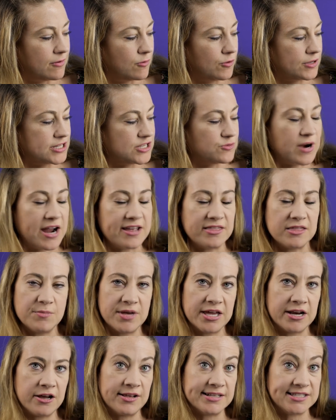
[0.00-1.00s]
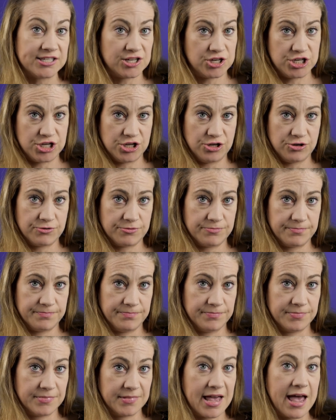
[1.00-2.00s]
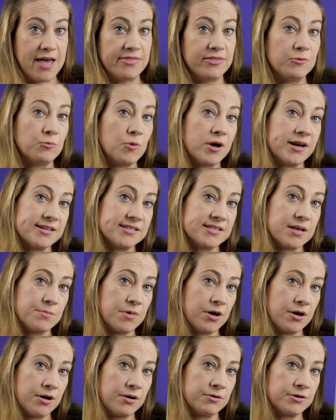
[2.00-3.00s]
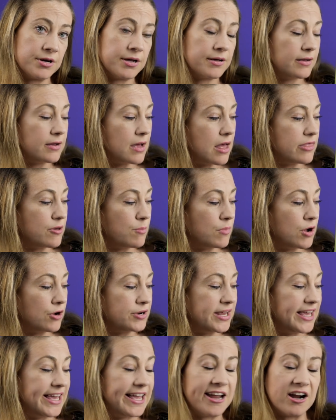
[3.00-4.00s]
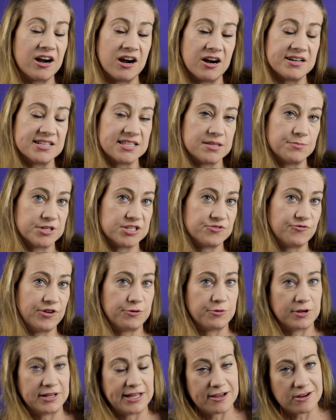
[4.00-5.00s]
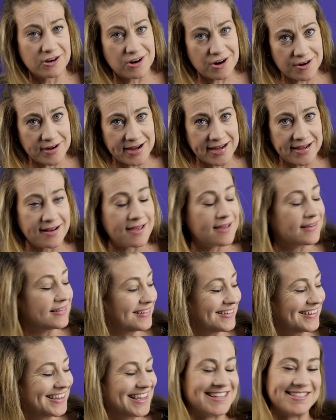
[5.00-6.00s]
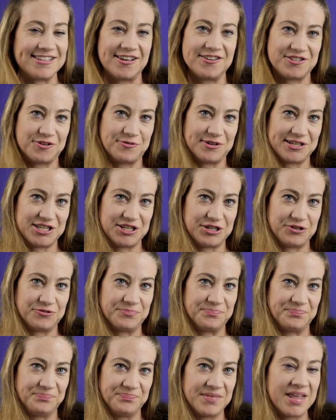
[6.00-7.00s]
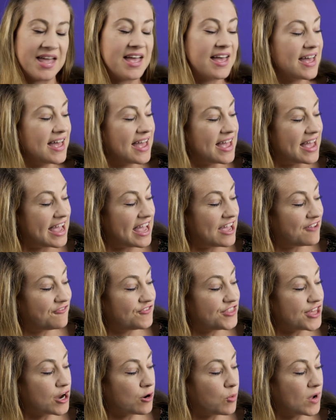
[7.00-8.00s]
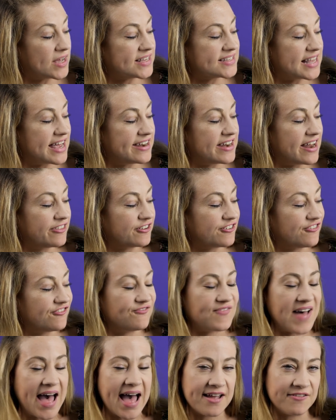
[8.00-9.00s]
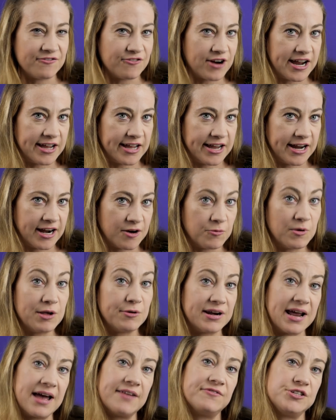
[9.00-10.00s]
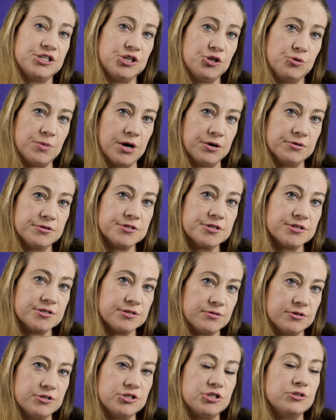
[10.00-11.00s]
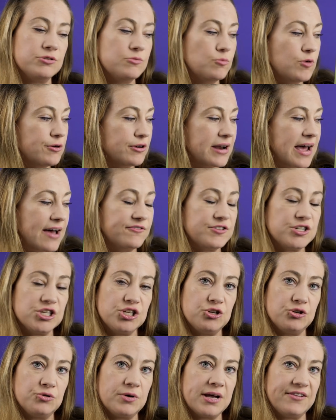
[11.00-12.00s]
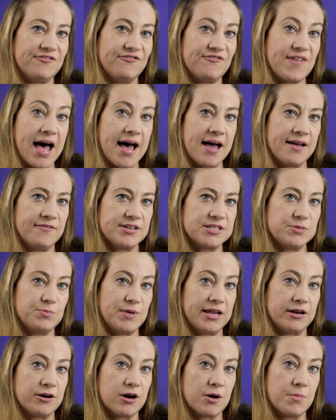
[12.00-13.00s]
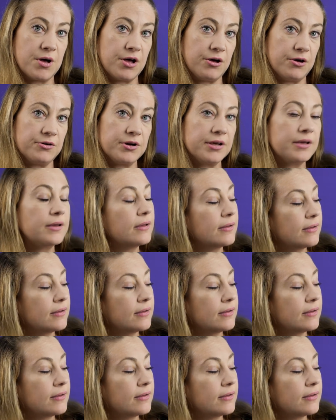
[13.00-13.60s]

Well, it's right in the middle, it's a 2. And then what is the mode? The mode here is the most frequently occurring. It's also a 2. If there was another 5 right here, we would have two modes we would have 2 and 5 as being our mode.